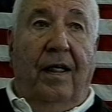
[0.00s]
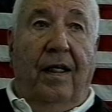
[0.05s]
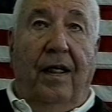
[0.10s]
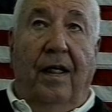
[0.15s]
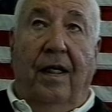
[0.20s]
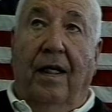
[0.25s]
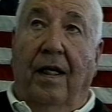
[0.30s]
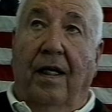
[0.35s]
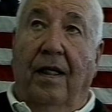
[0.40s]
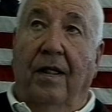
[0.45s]

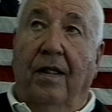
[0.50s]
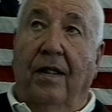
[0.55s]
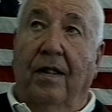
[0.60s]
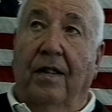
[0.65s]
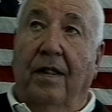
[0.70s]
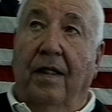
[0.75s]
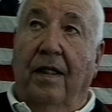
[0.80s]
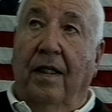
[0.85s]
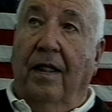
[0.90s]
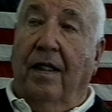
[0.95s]
and I
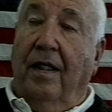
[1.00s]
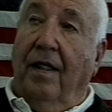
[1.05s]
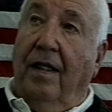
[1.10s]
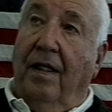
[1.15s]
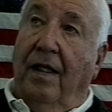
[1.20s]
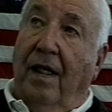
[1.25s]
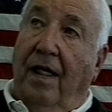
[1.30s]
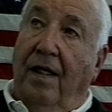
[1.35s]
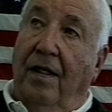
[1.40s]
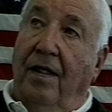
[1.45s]
looked, and
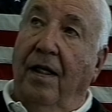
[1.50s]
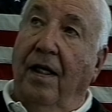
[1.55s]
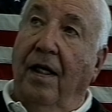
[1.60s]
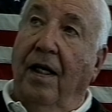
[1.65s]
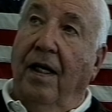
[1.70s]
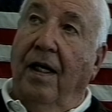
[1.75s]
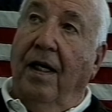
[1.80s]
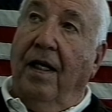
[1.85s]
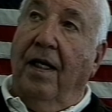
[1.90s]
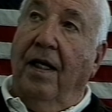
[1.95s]
I
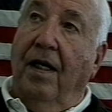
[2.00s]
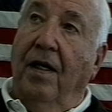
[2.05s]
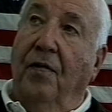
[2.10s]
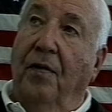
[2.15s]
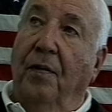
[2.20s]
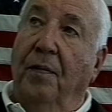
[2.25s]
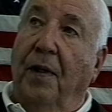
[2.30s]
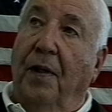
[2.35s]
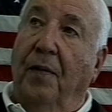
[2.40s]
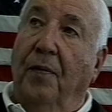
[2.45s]
think I can't
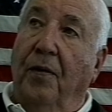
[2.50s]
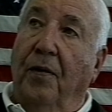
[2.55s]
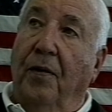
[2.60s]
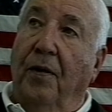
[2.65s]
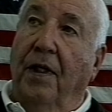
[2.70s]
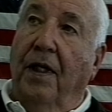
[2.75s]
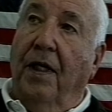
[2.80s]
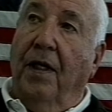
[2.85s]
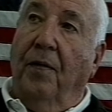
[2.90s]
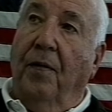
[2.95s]
remember
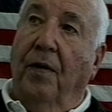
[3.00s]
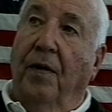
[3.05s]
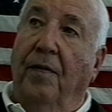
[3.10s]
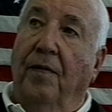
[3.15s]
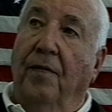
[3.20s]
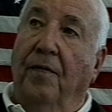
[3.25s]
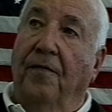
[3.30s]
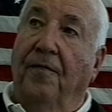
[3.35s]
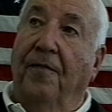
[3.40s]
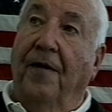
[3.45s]
where they
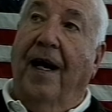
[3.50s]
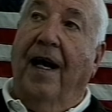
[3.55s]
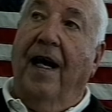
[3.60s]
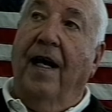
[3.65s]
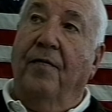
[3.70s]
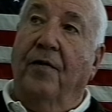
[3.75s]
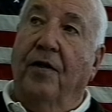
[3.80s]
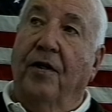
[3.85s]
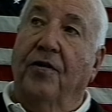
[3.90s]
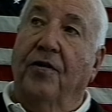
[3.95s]
were five or